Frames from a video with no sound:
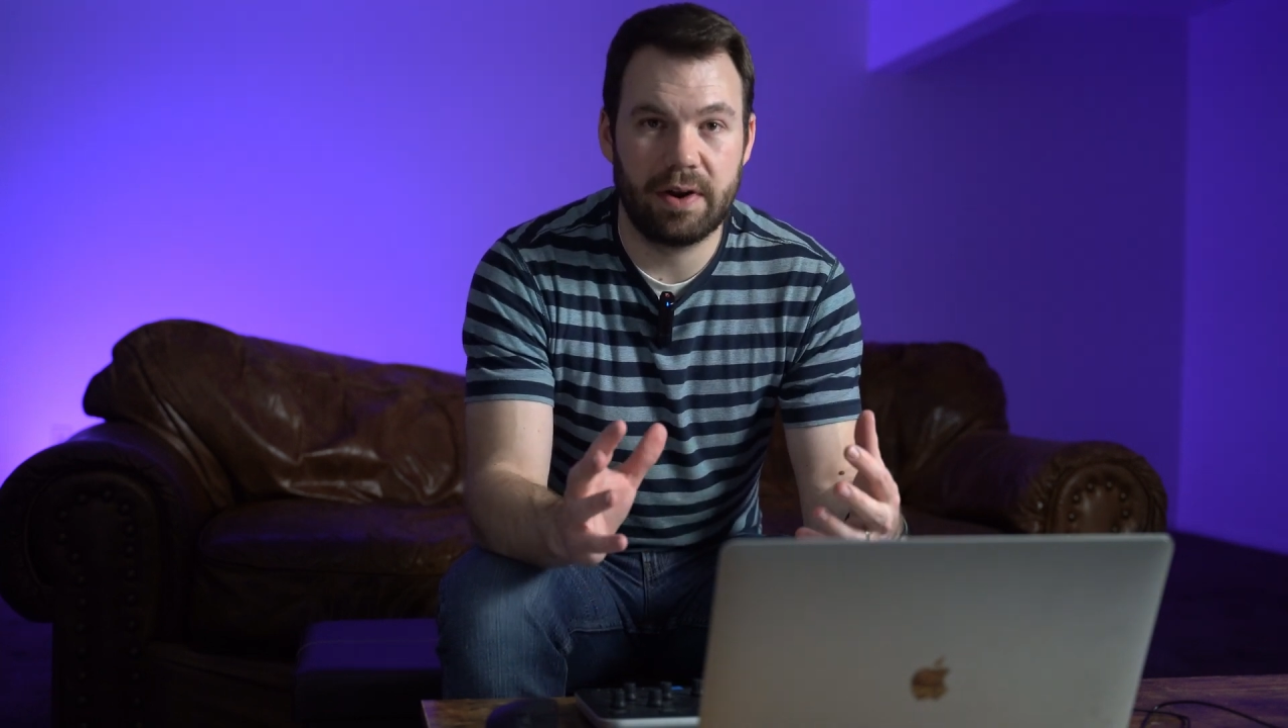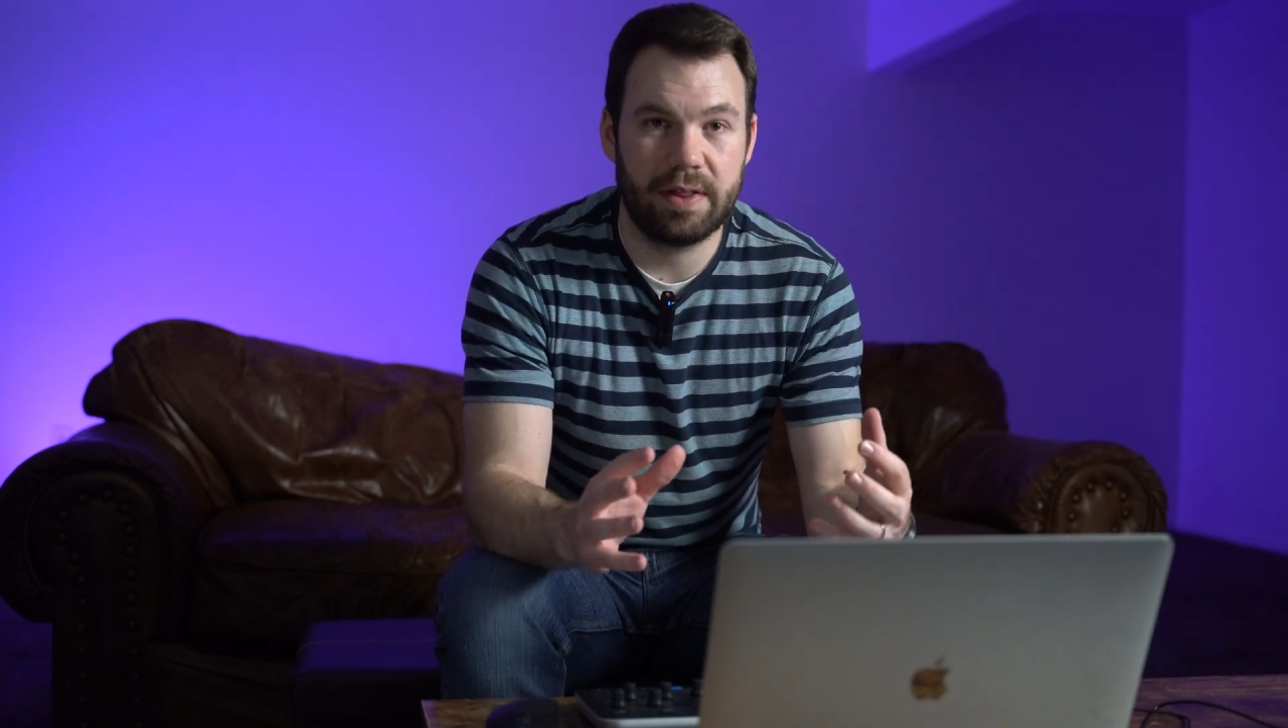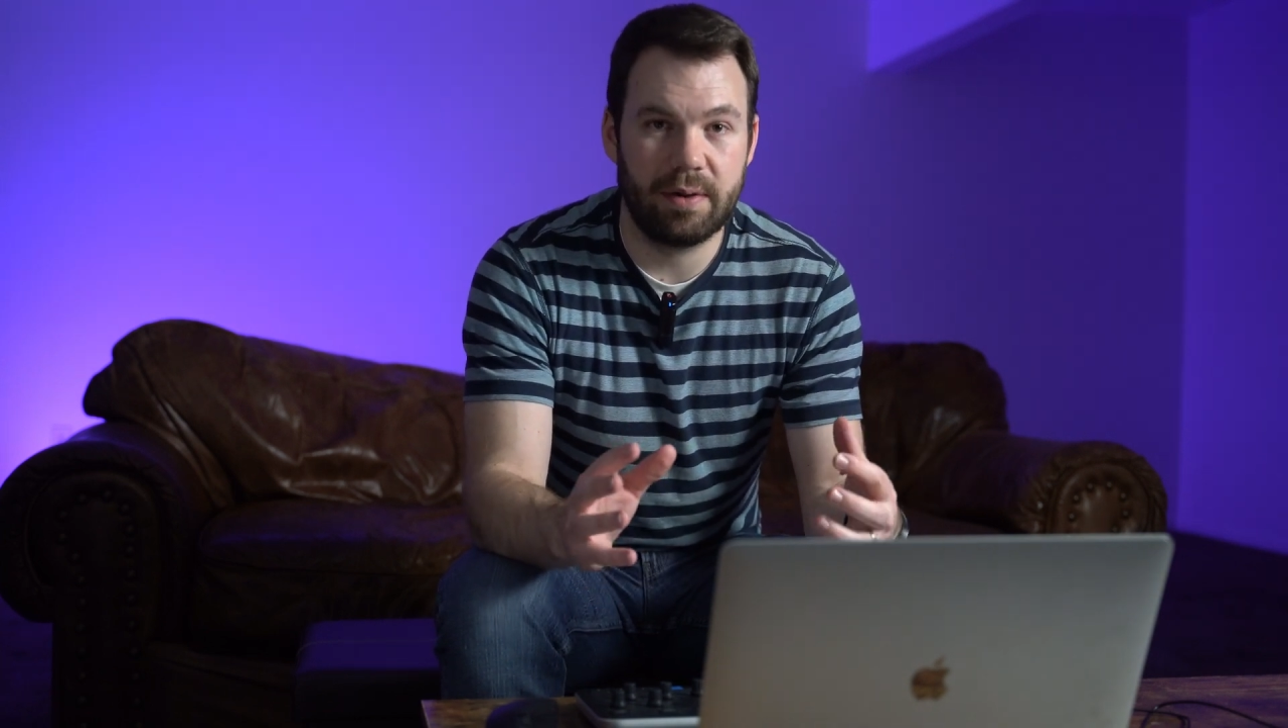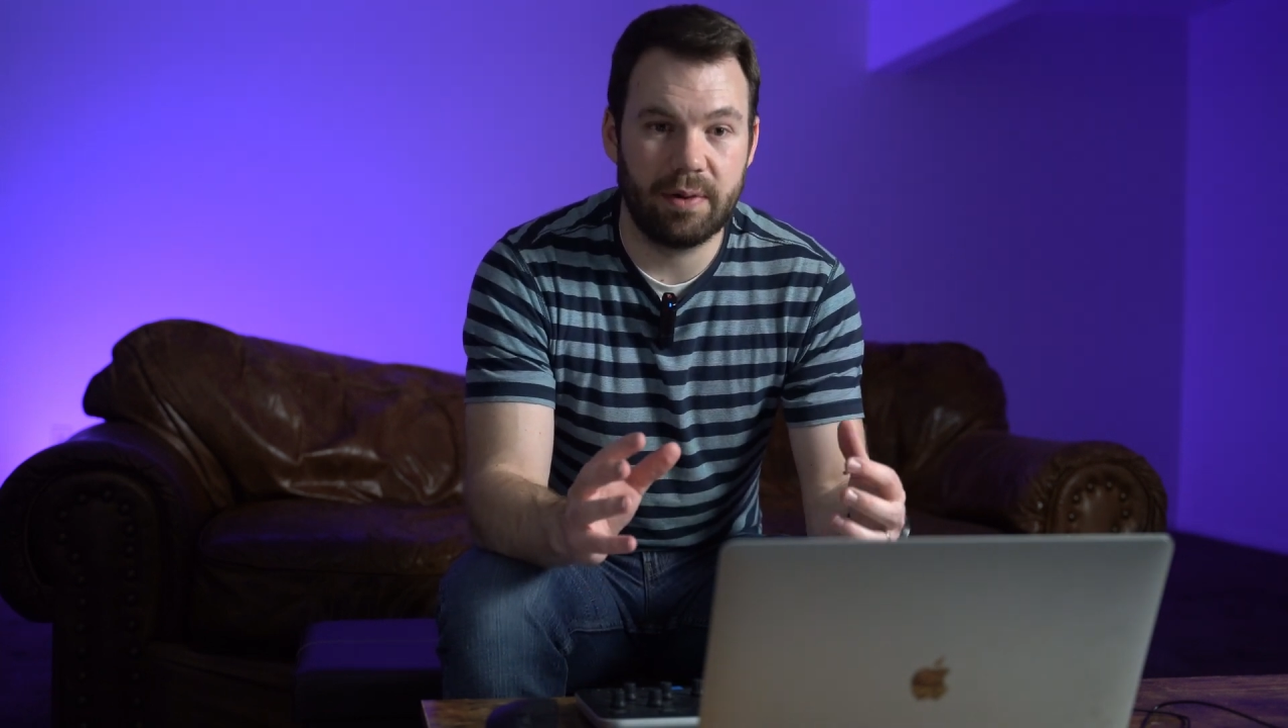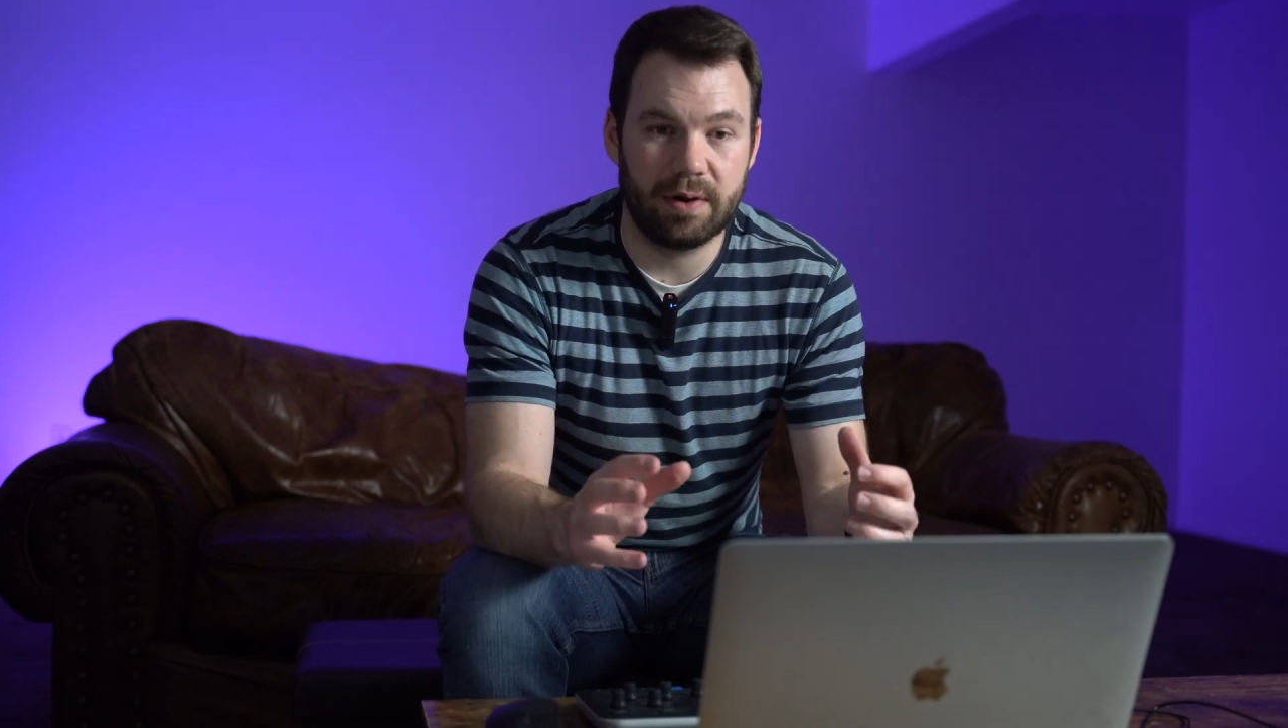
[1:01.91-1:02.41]
or
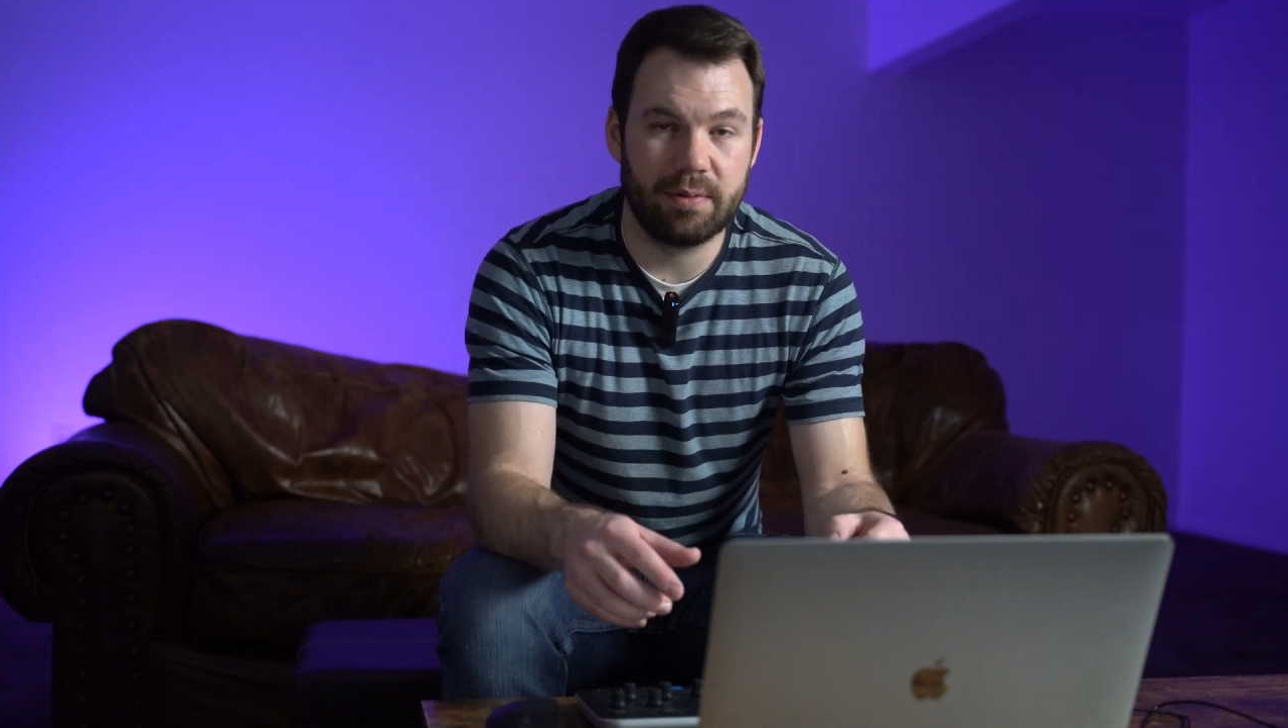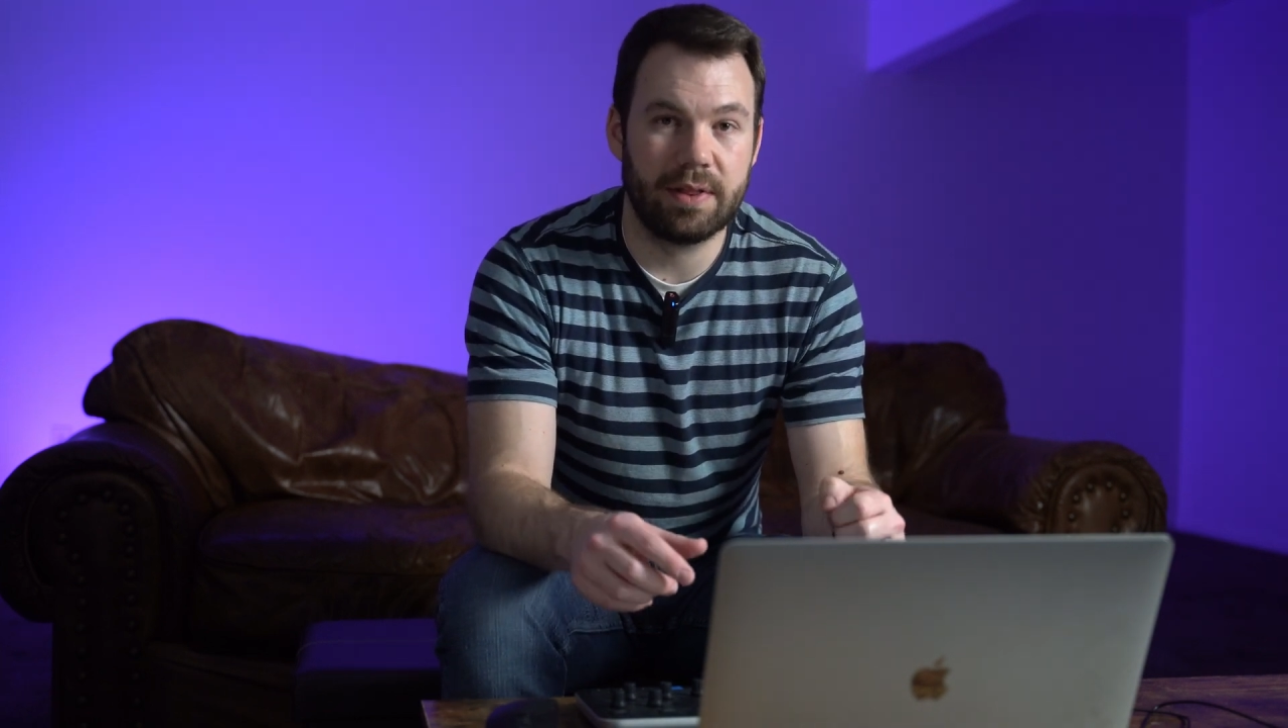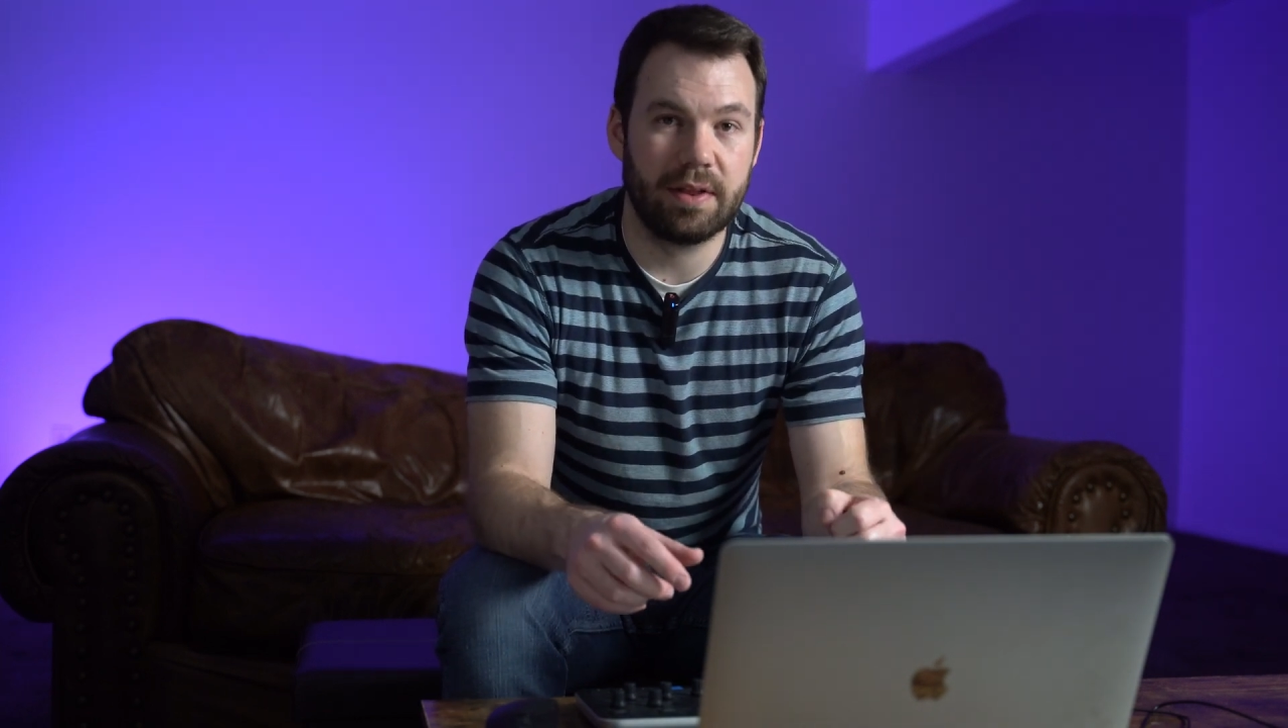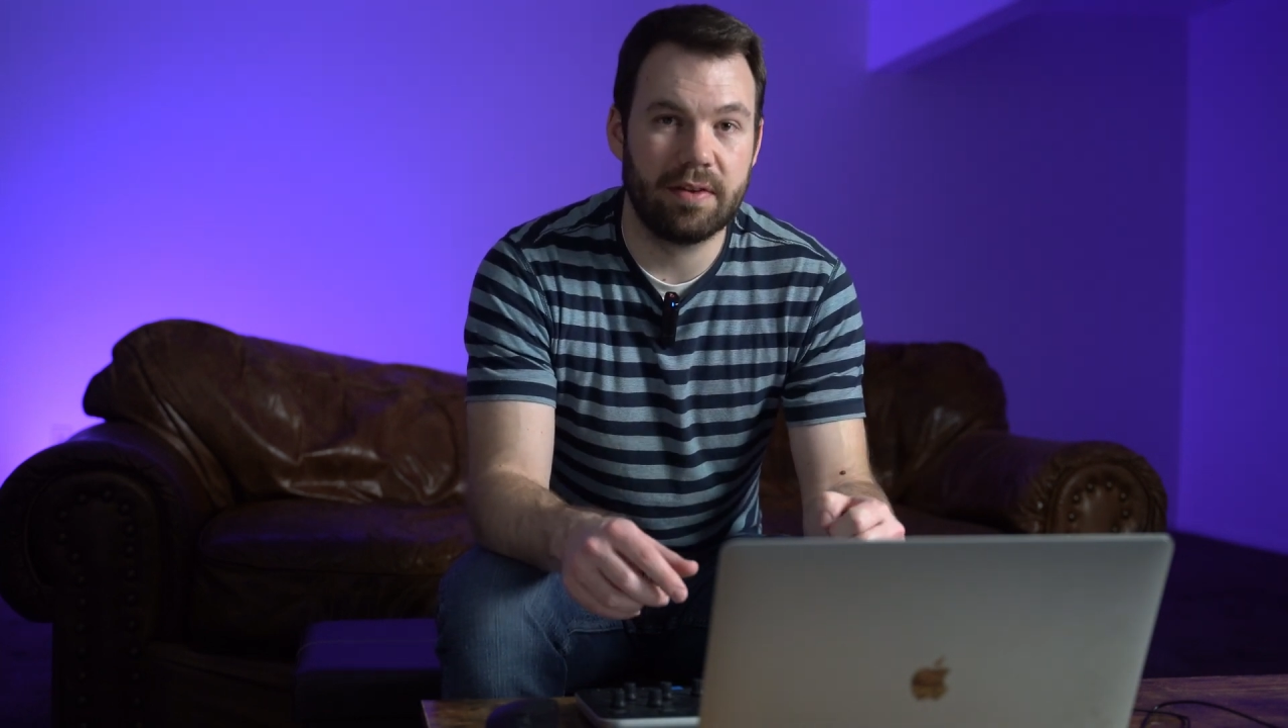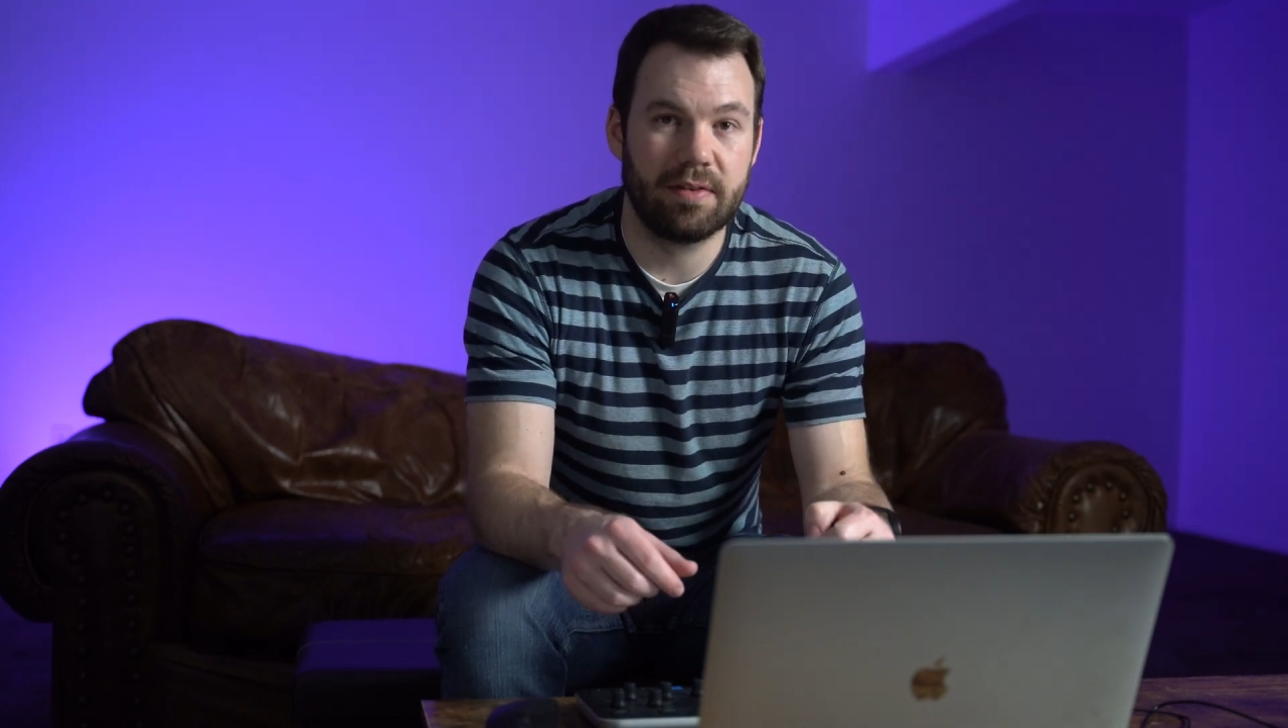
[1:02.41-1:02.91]
not they work
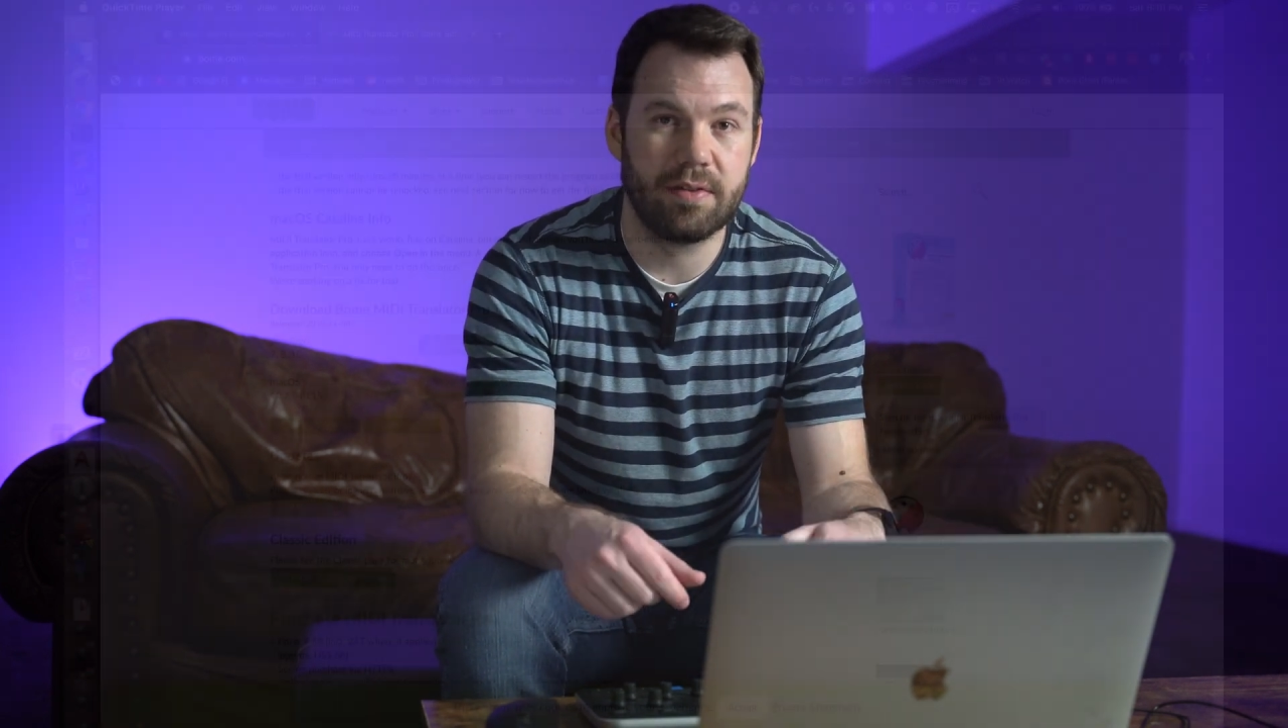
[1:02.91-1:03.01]
with this